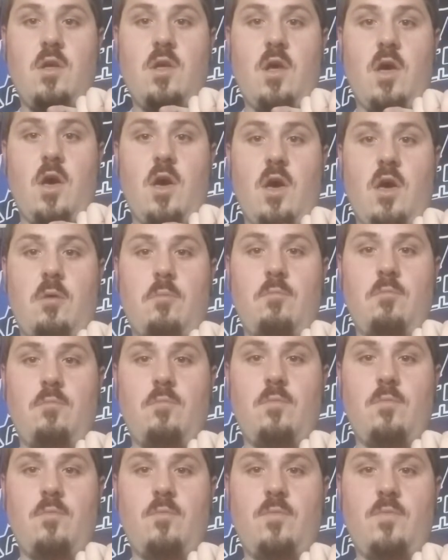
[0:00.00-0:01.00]
some
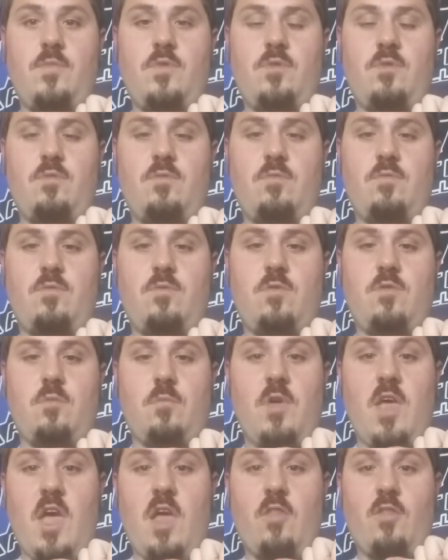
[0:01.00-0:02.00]

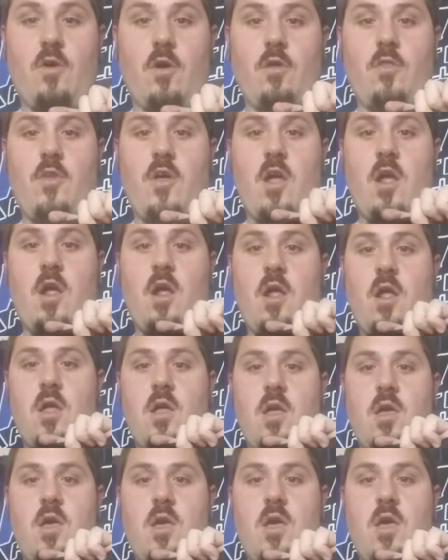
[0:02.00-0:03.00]
Kanthal there,
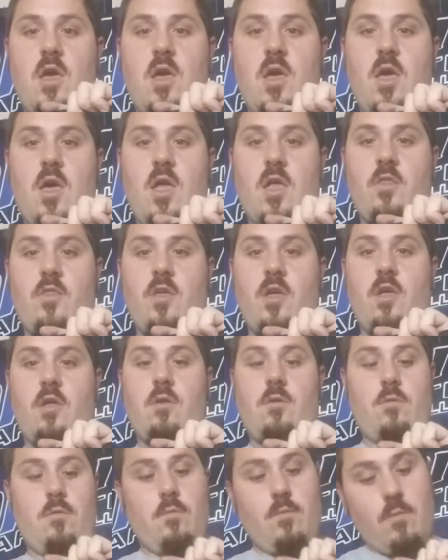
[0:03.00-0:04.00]
and
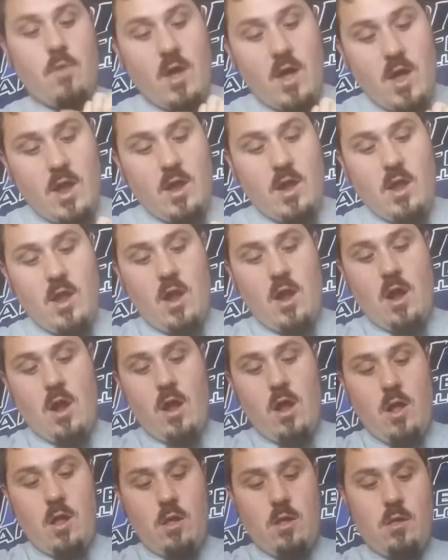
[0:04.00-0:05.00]
then right
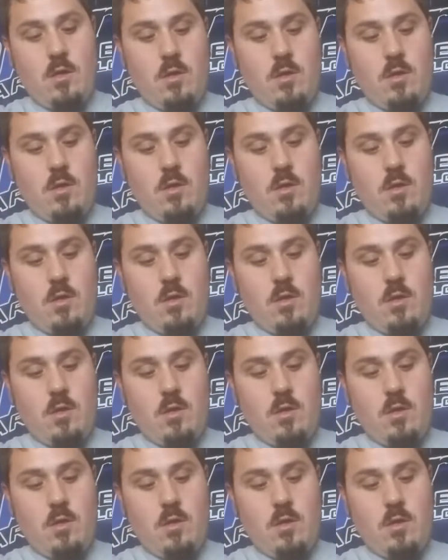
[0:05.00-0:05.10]
here,